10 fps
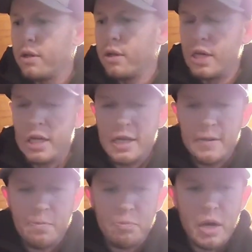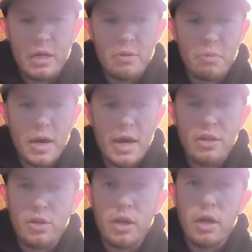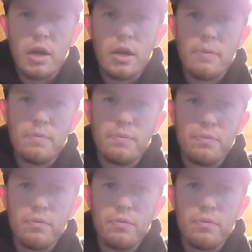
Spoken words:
the baits and bags. You ain't got to